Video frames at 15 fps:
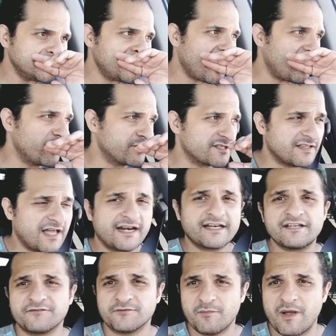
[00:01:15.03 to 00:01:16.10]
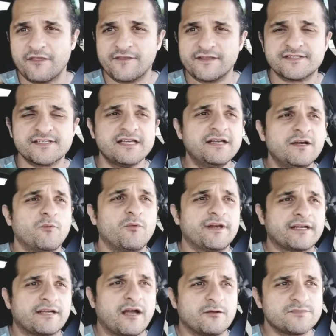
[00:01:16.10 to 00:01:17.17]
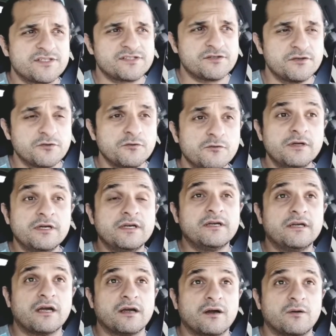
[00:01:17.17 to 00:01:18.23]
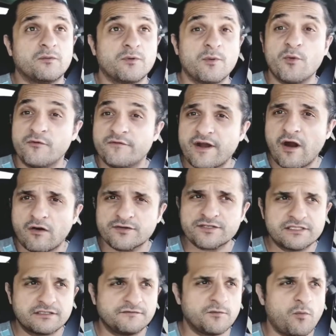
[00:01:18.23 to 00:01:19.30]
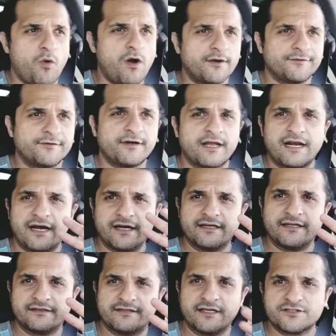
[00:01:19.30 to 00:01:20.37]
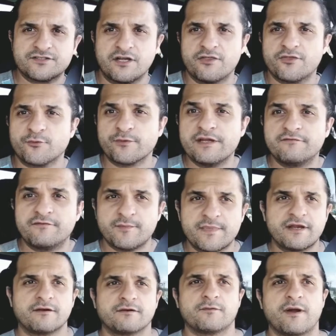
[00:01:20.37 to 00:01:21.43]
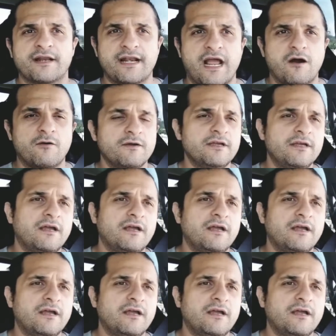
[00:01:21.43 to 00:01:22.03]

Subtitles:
There's a lot of different methods when it comes to removing arsenic from water, and I'm going to touch on 3 of them here right now.